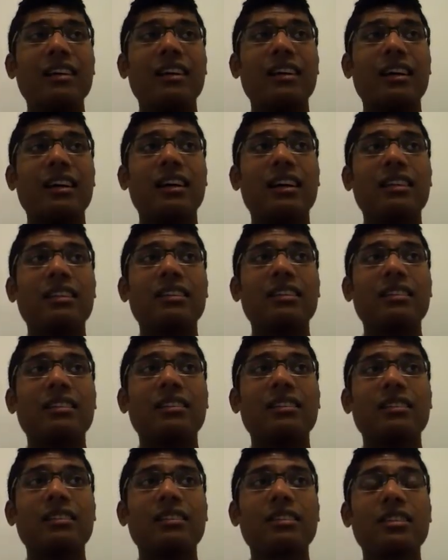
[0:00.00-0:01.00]
And
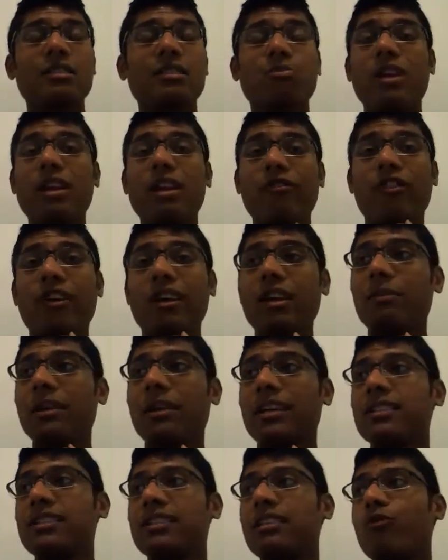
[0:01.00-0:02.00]
it's pretty funny
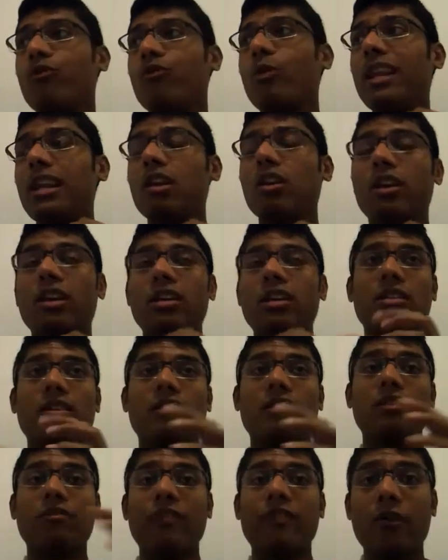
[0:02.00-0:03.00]
because if we look
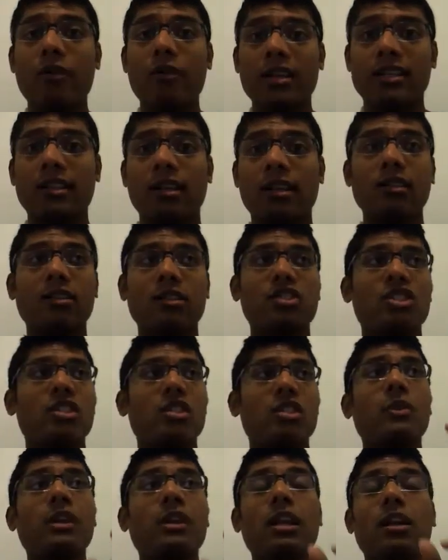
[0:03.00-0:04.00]
into various cultures
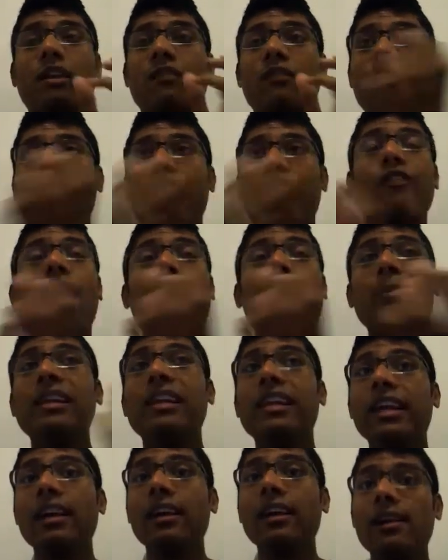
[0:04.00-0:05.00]
and we look at the
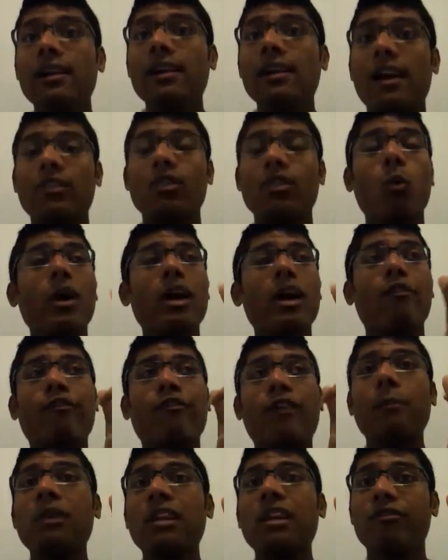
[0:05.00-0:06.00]
family and the way a
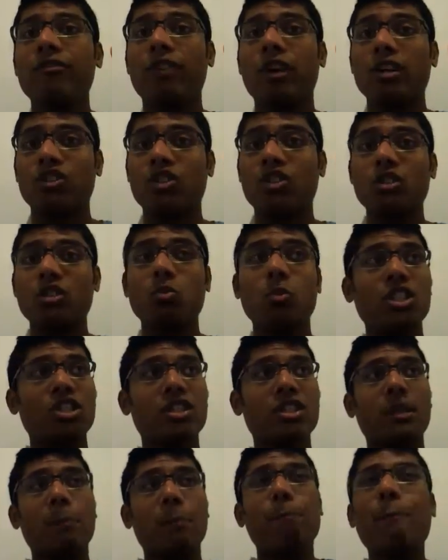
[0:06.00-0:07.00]
family functions, which
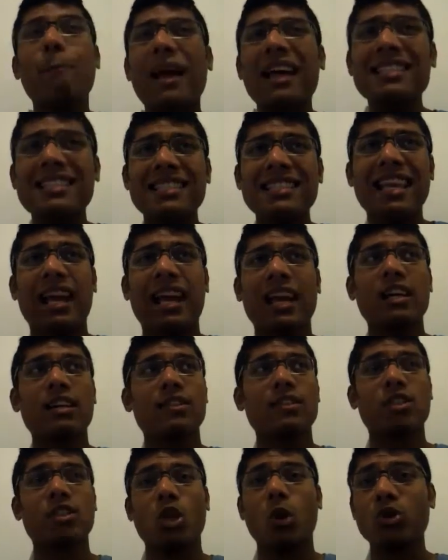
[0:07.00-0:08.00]
is the basic
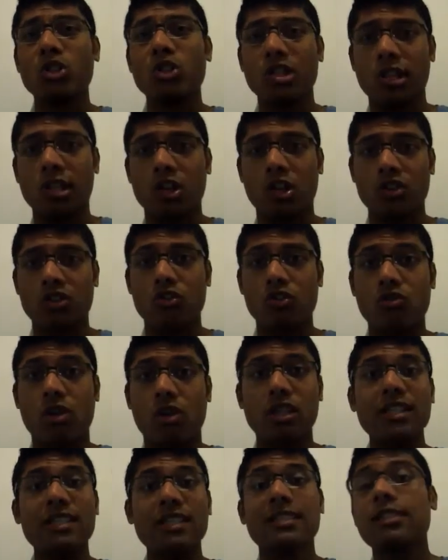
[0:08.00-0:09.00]
social
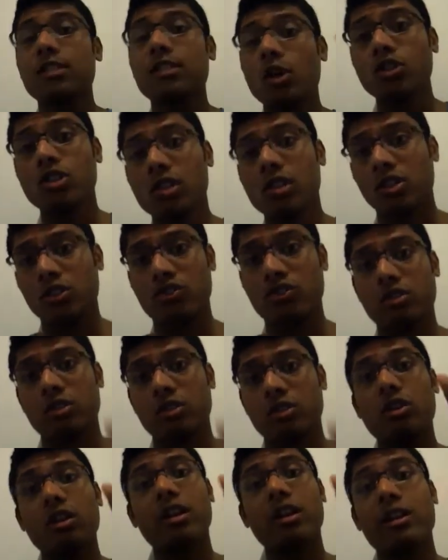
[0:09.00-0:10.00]
construct, it's a social construct,
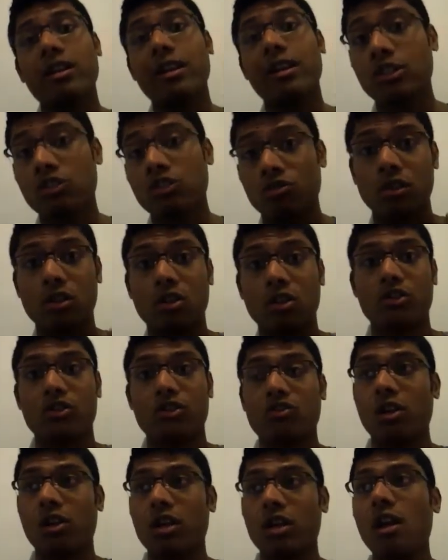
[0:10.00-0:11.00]
not a natural
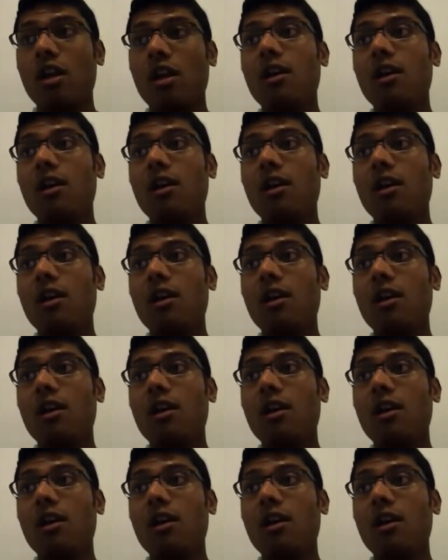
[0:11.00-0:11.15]
construct.